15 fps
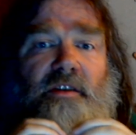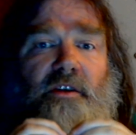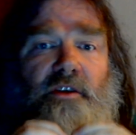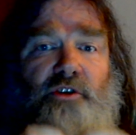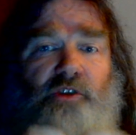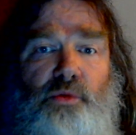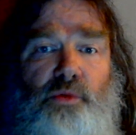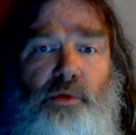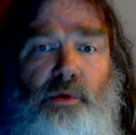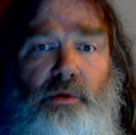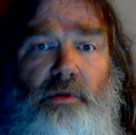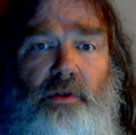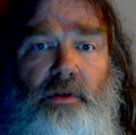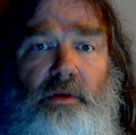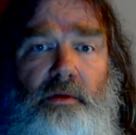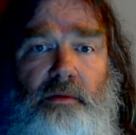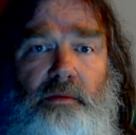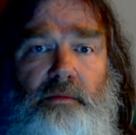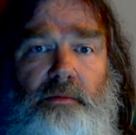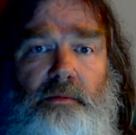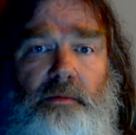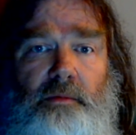the truth.
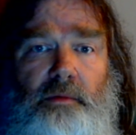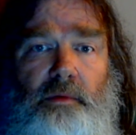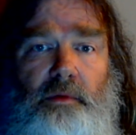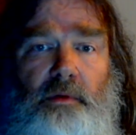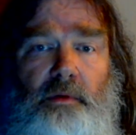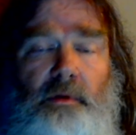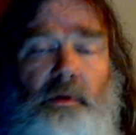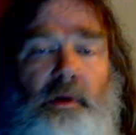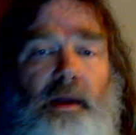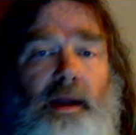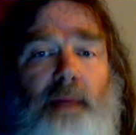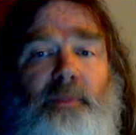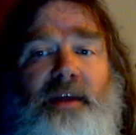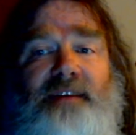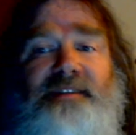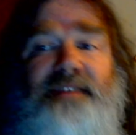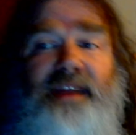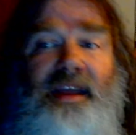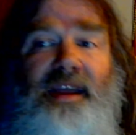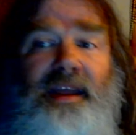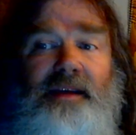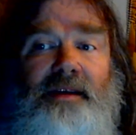And I'm not
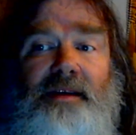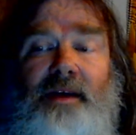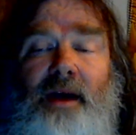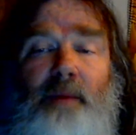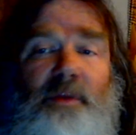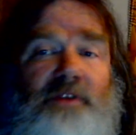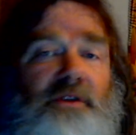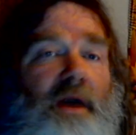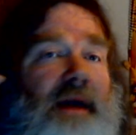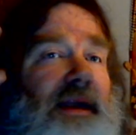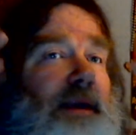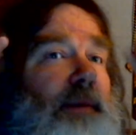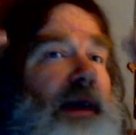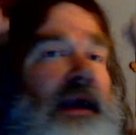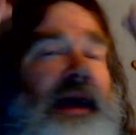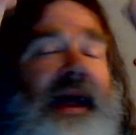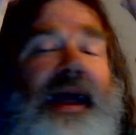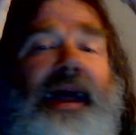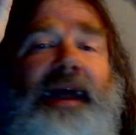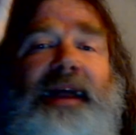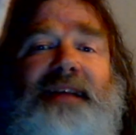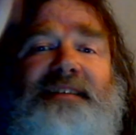saying, I'm not talking about
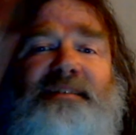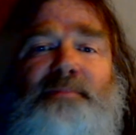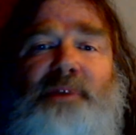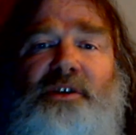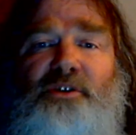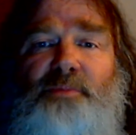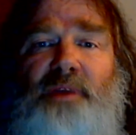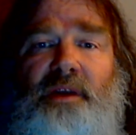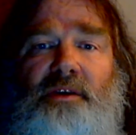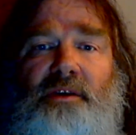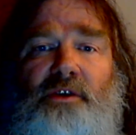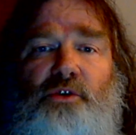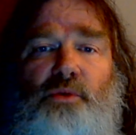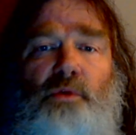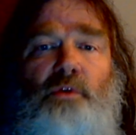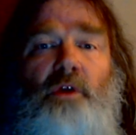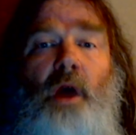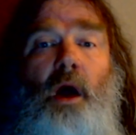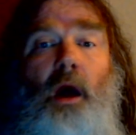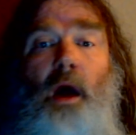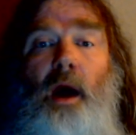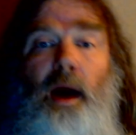hate speech being the truth.
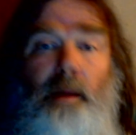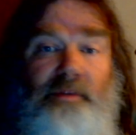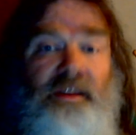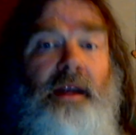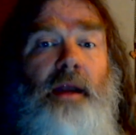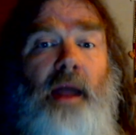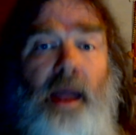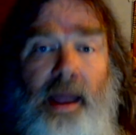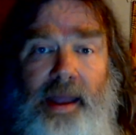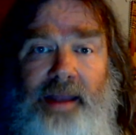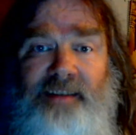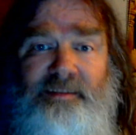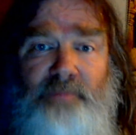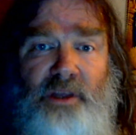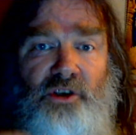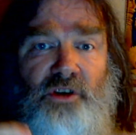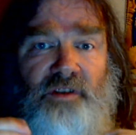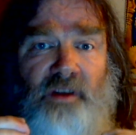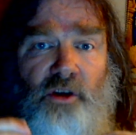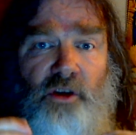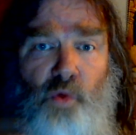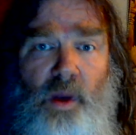I'm saying hate speech is
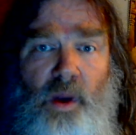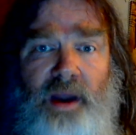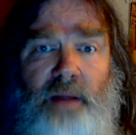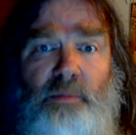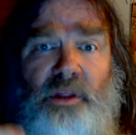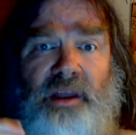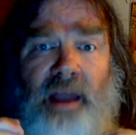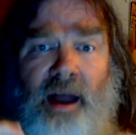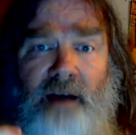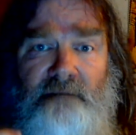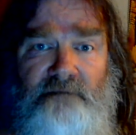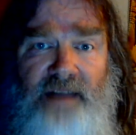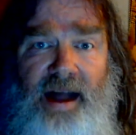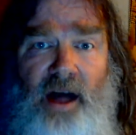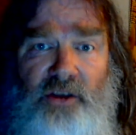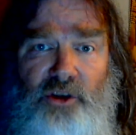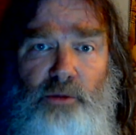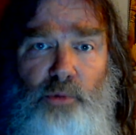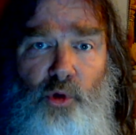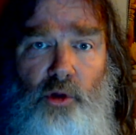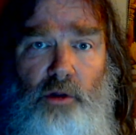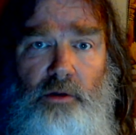incredibly
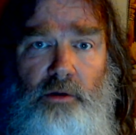valuable.